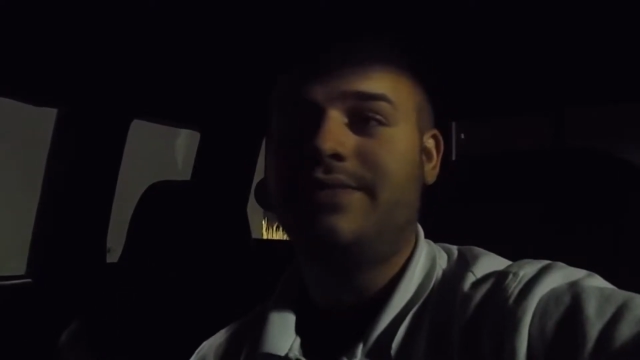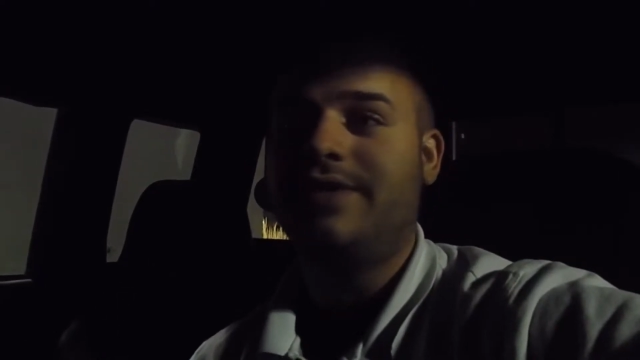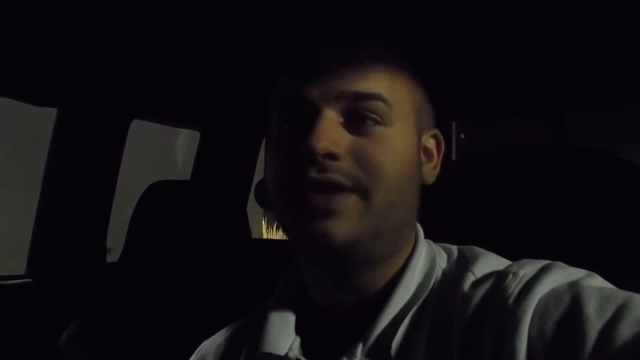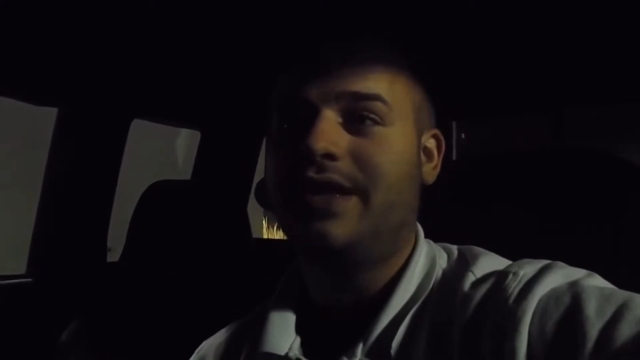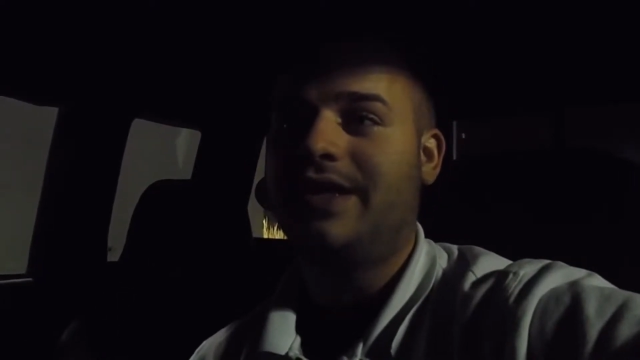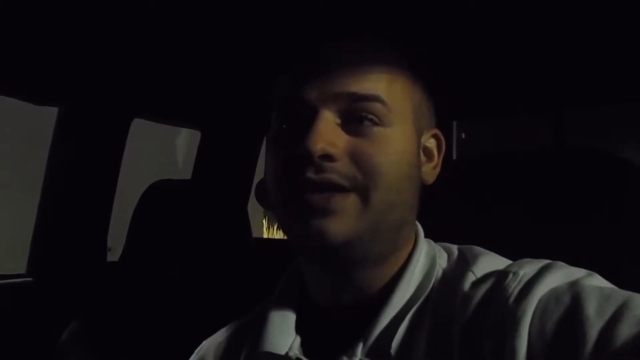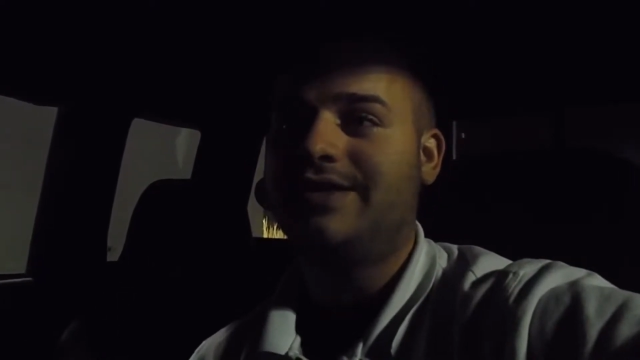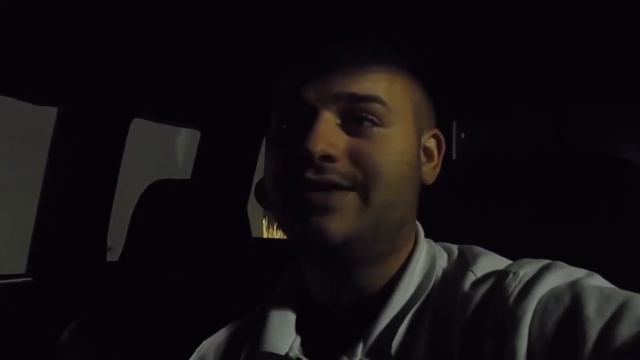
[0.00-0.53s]

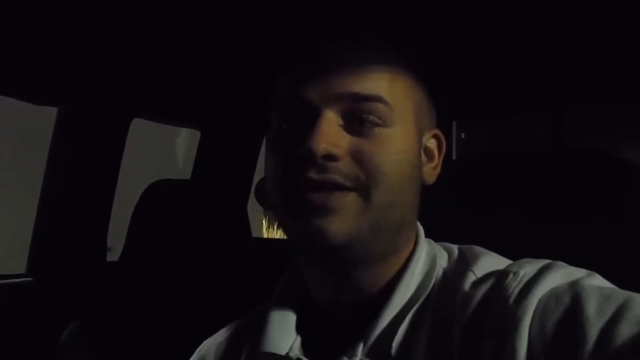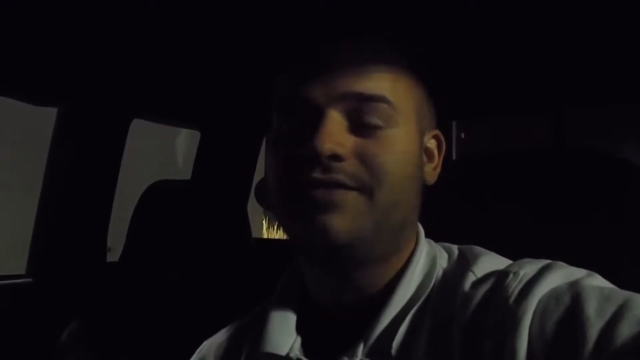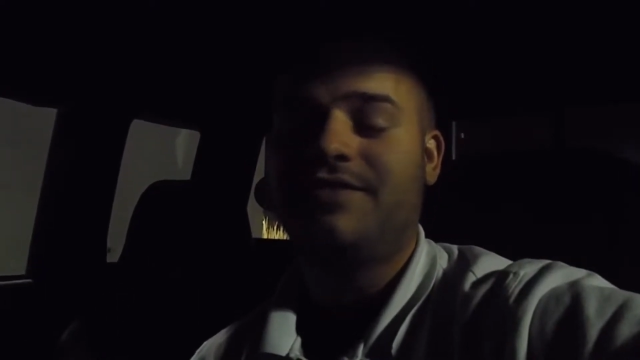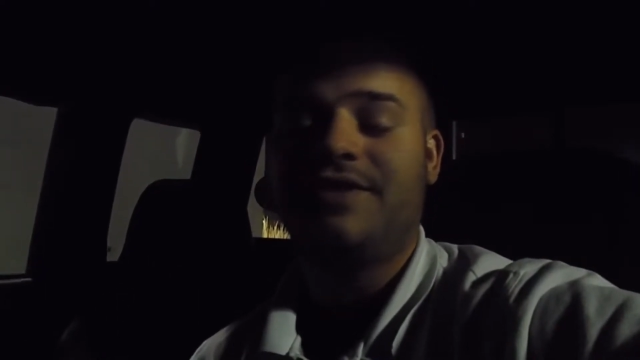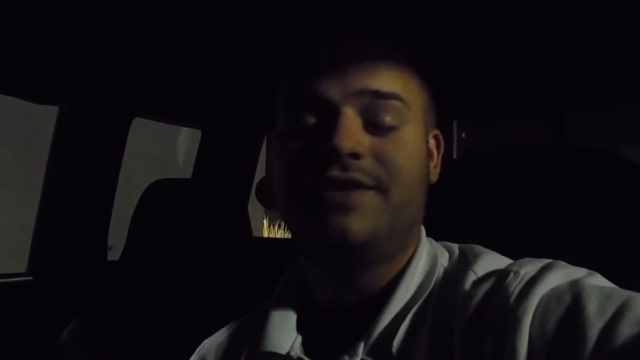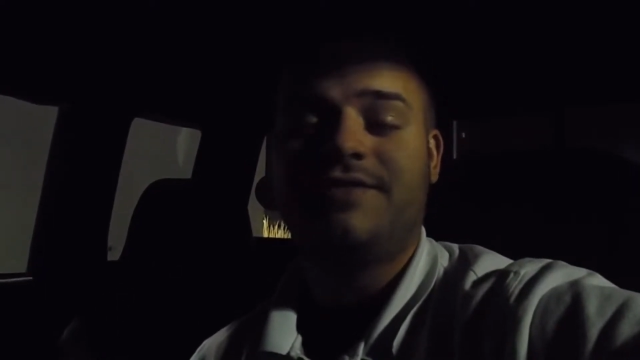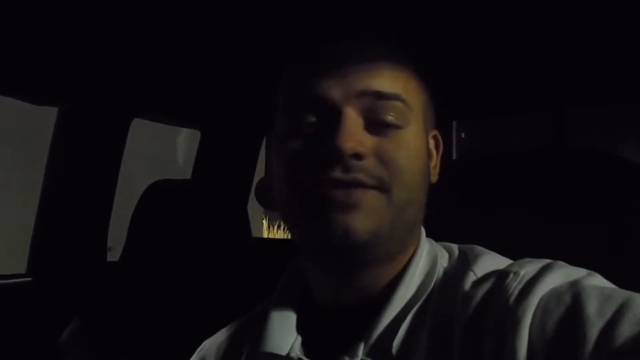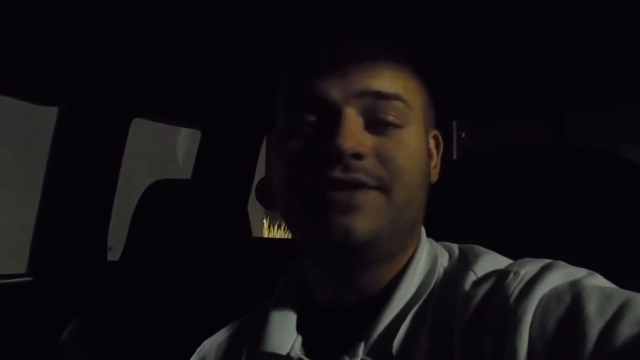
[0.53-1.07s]
uh several
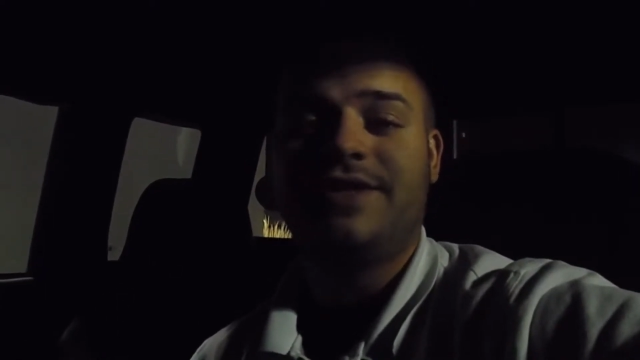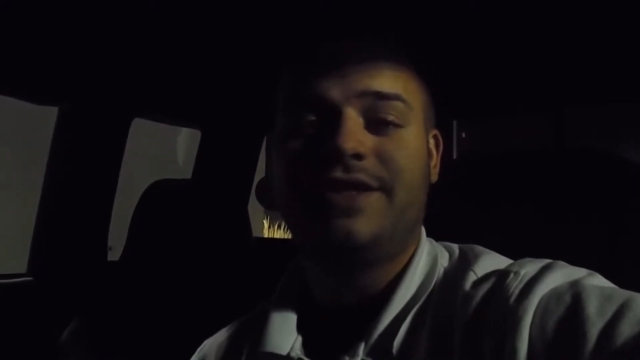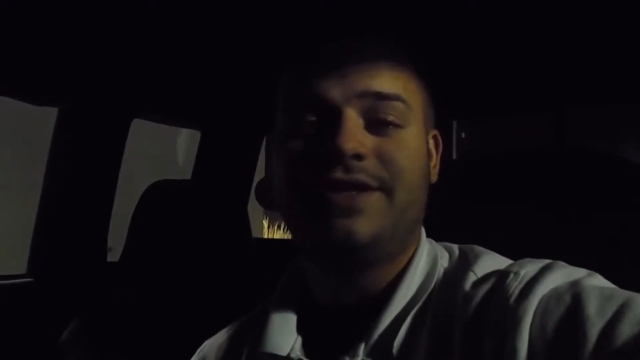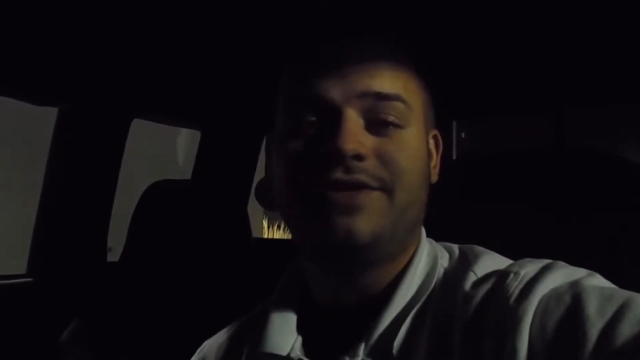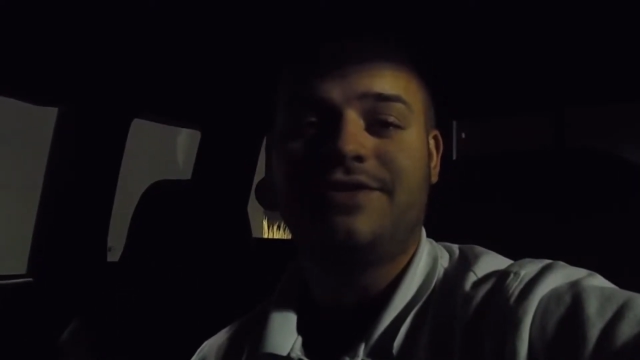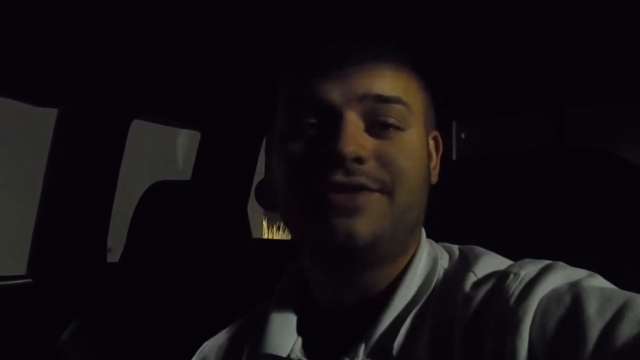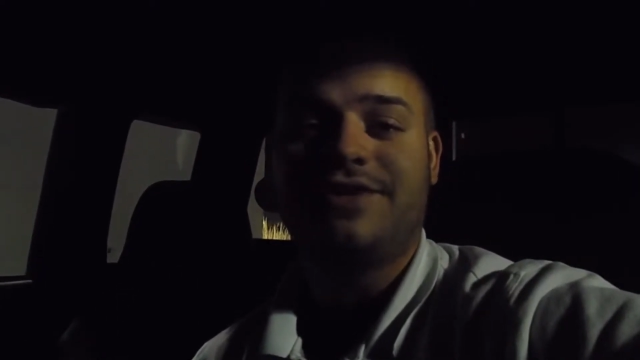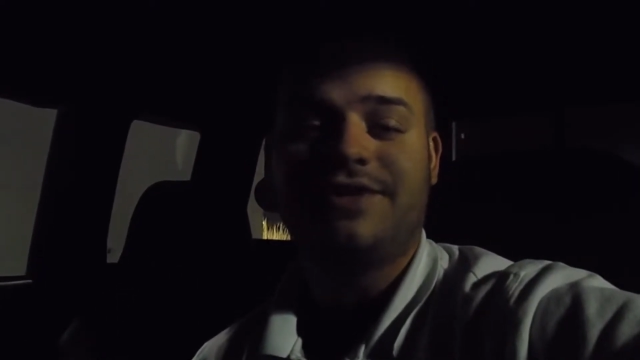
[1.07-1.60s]
different
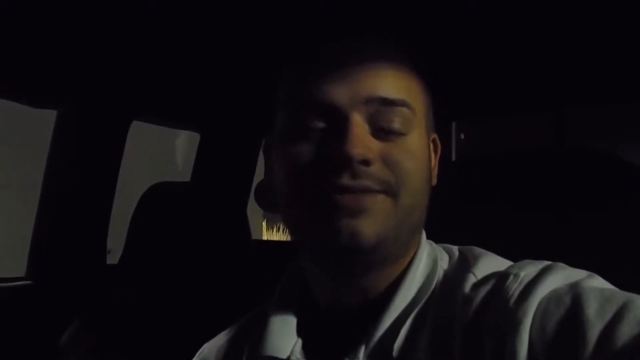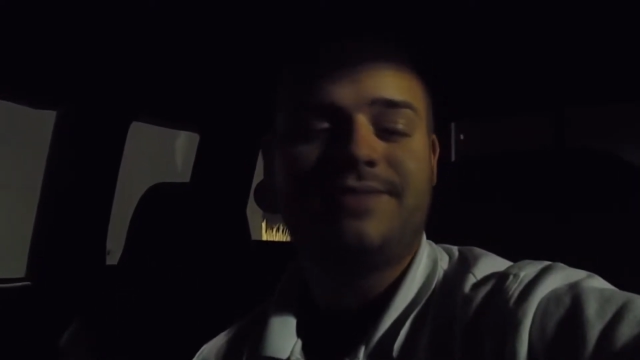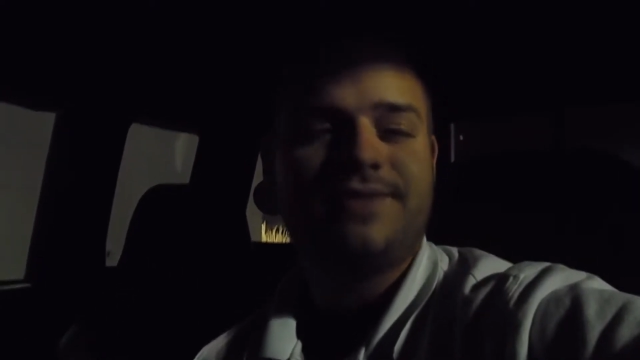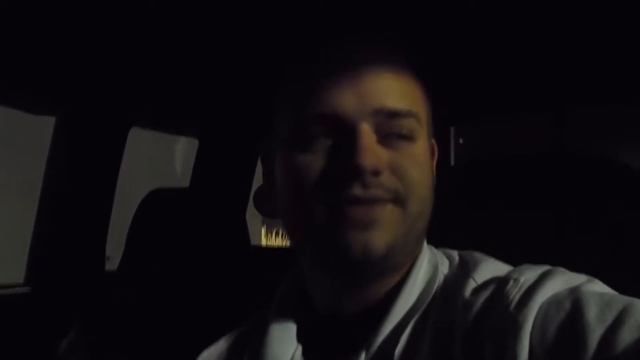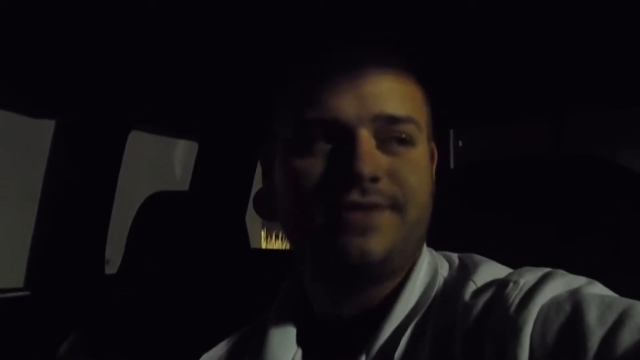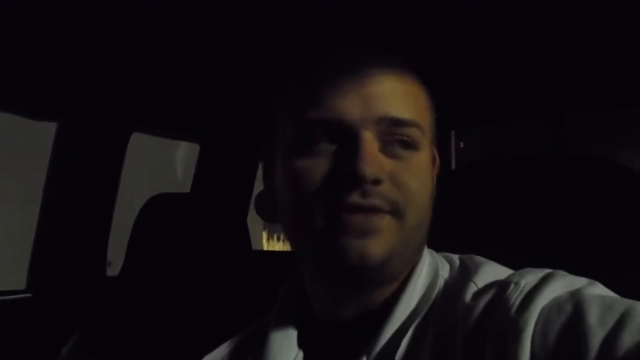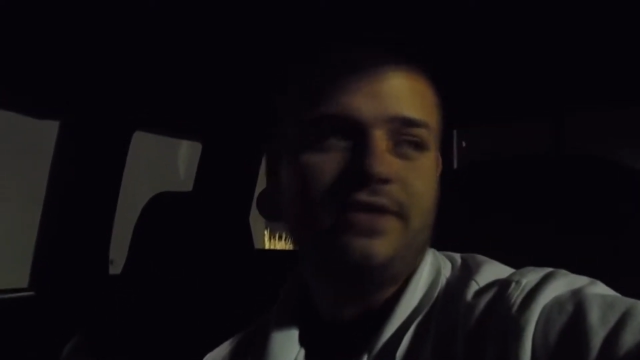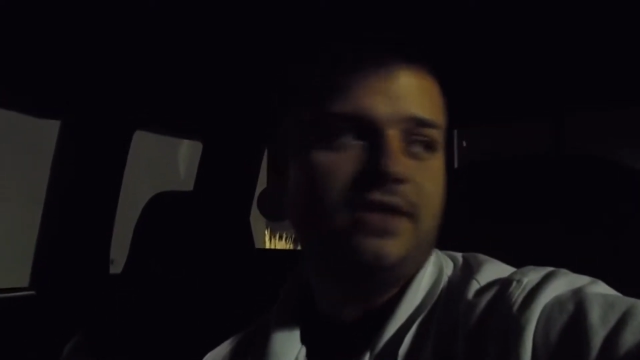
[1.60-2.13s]

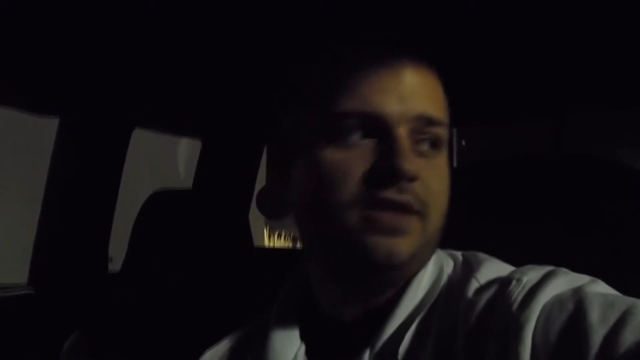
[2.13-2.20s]
dealerships,